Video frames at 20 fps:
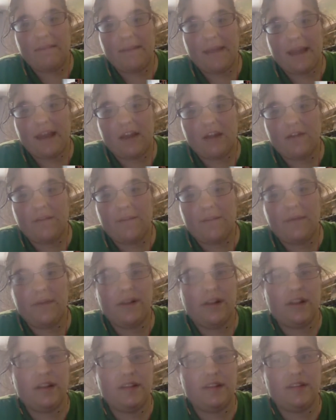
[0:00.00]

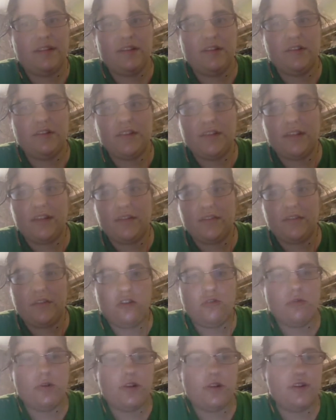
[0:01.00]
PowerPoint. There's like just
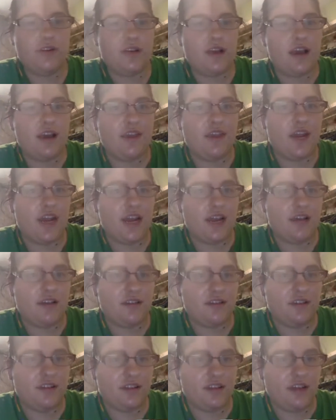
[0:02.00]
one slide that has
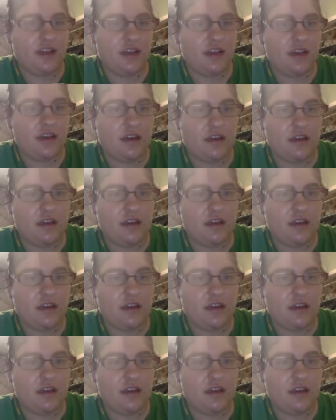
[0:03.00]
the link.